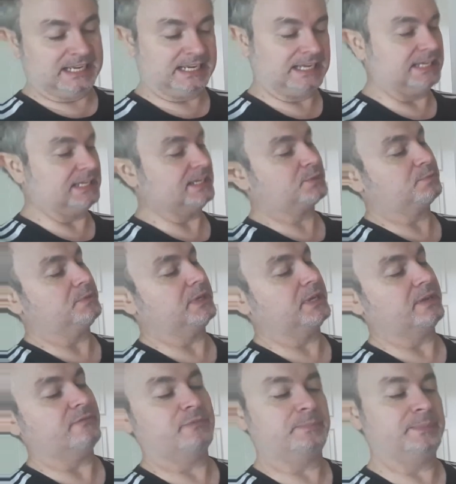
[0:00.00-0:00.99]
That's what you
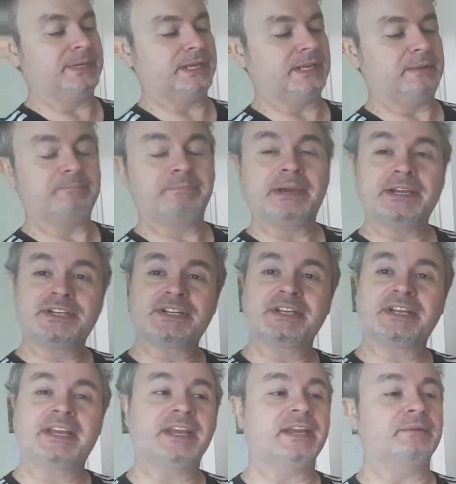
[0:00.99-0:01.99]
get for being an
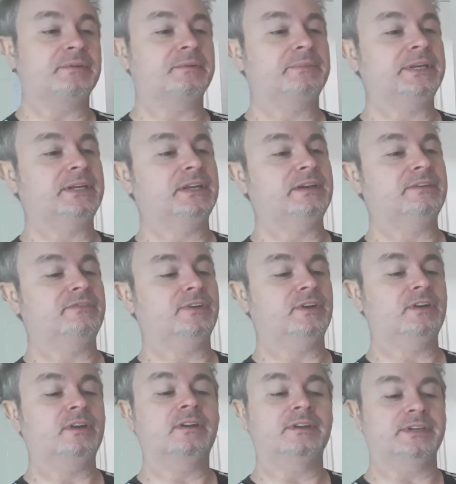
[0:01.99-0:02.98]
impatient git. Would have made life a
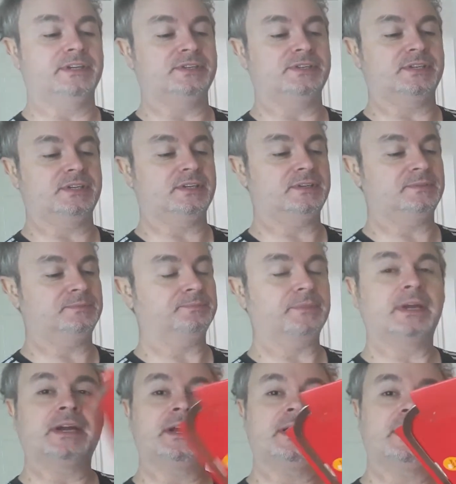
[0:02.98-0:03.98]
lot easier.
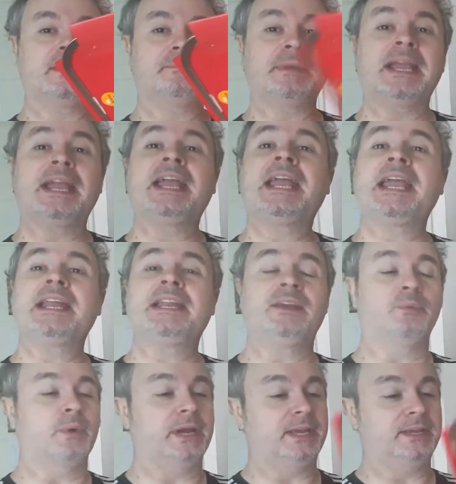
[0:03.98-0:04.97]

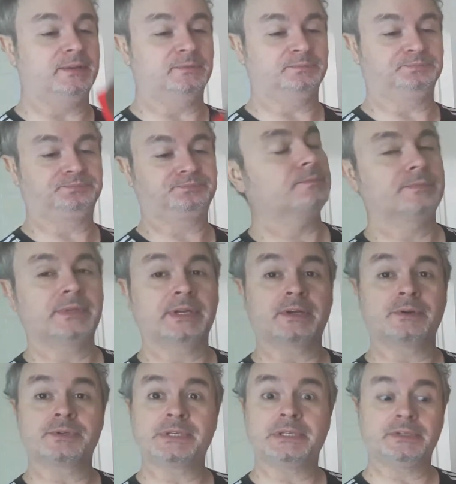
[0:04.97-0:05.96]
Anyway, that
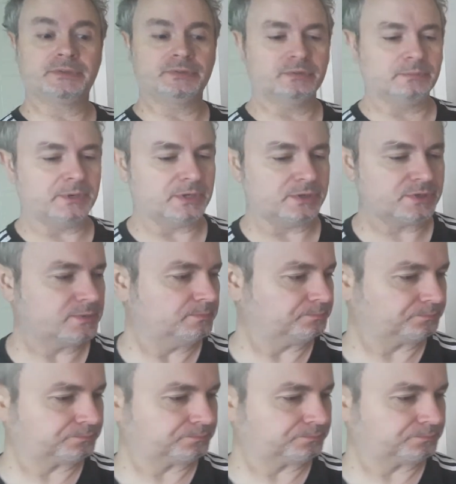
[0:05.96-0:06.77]
goes in the toolbox.